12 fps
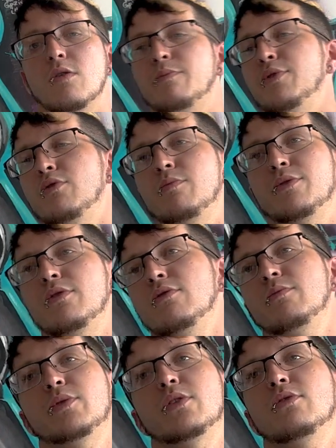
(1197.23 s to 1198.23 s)
Pew pew
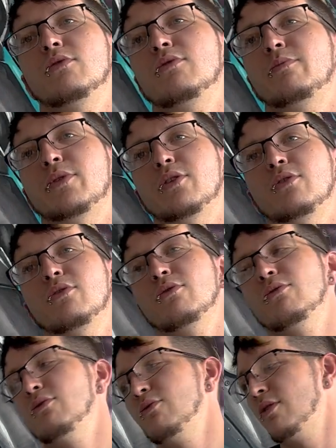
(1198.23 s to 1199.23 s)
pew
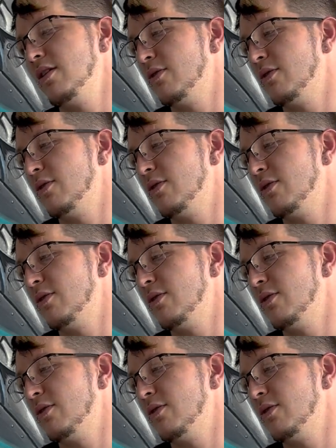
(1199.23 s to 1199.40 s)
pew.